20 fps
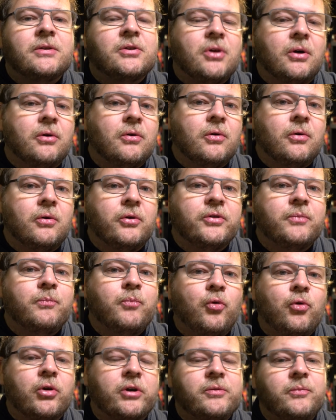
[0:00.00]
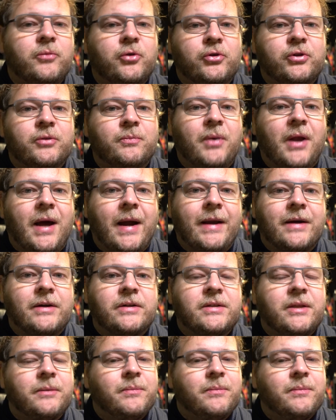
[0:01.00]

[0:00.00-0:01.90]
so-called port multipliers.